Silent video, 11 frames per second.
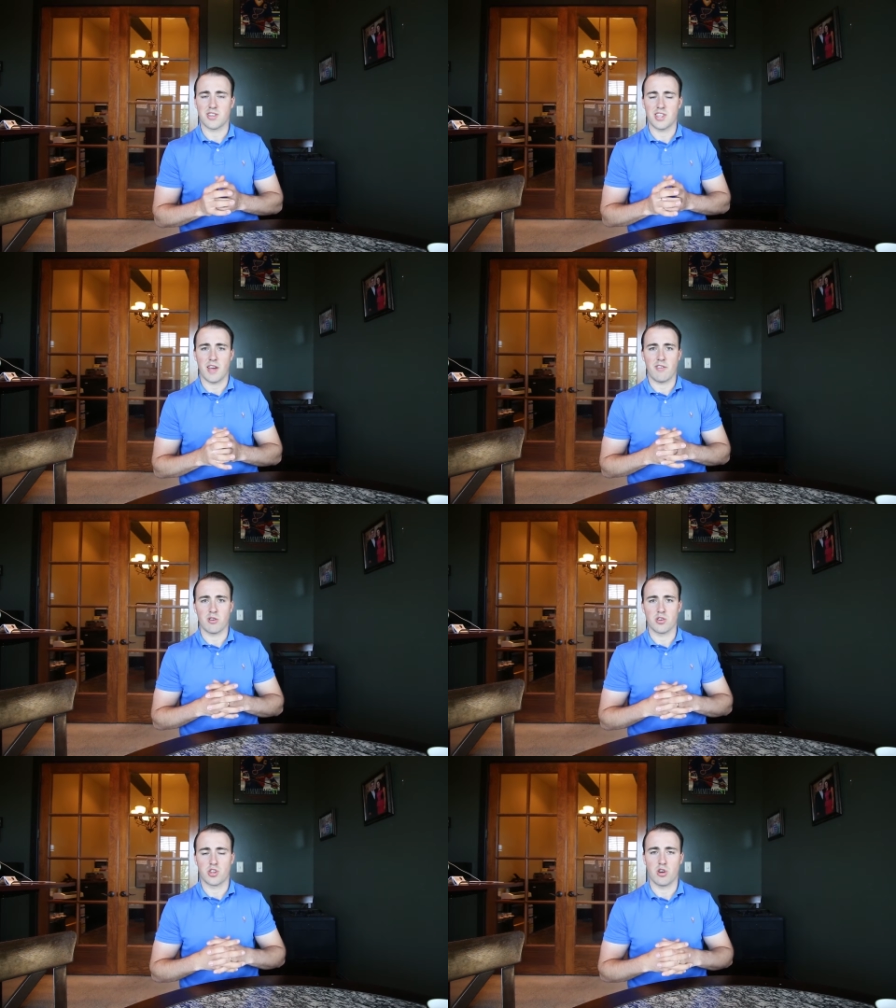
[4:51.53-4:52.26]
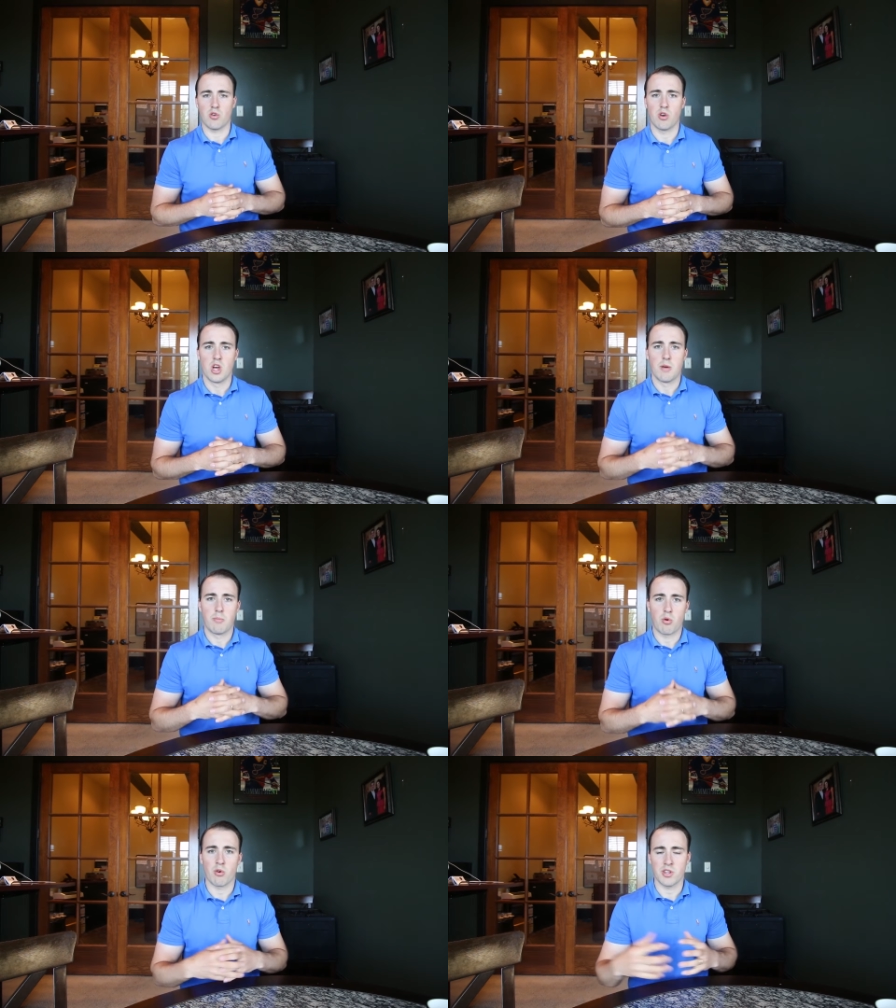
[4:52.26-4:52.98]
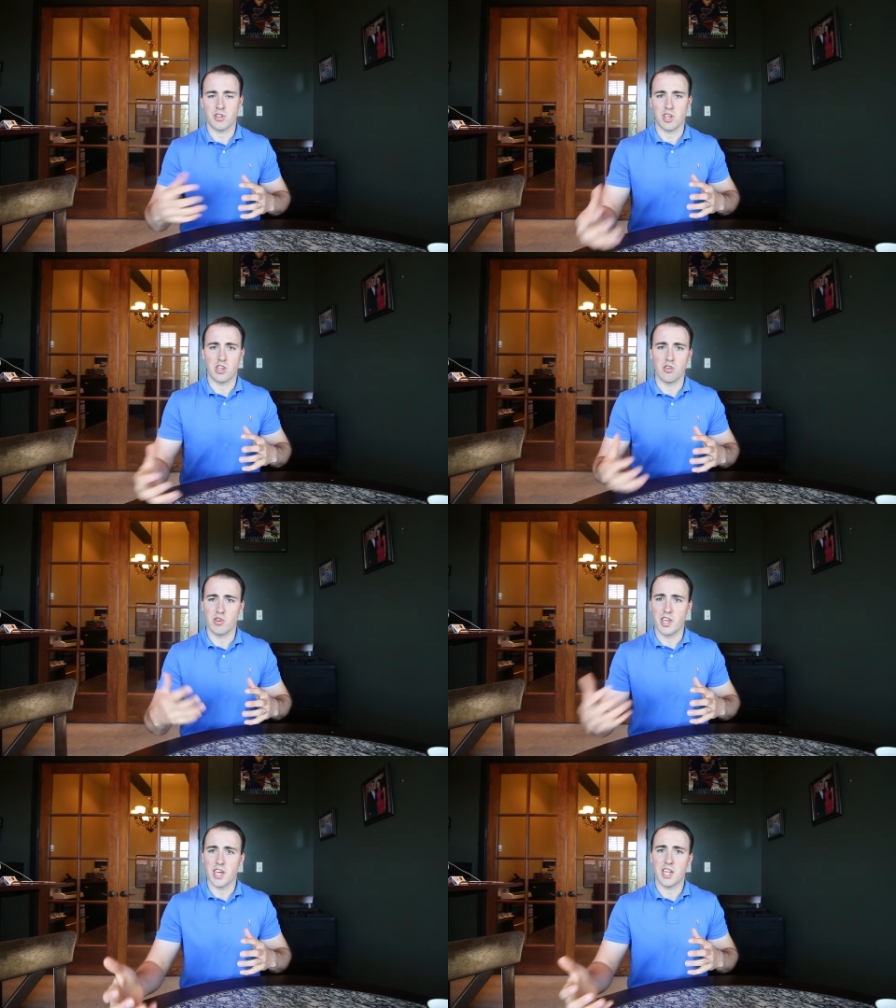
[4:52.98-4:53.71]
seven or so points that
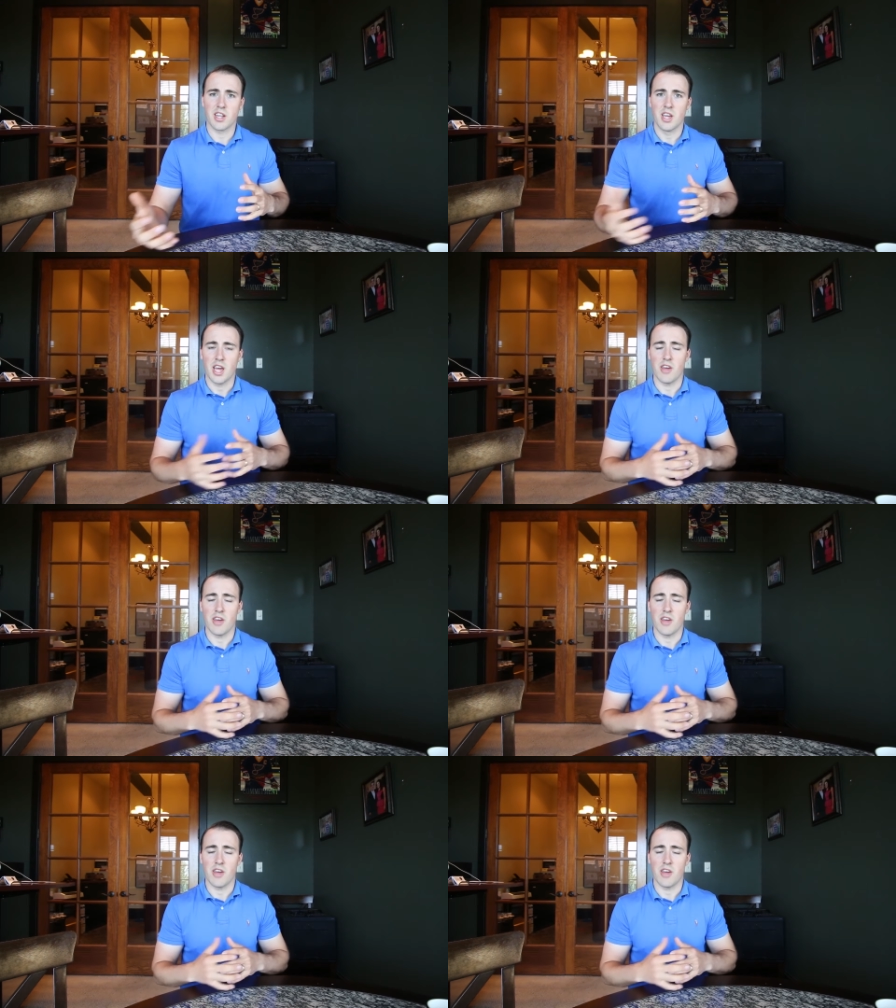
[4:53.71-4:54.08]
you get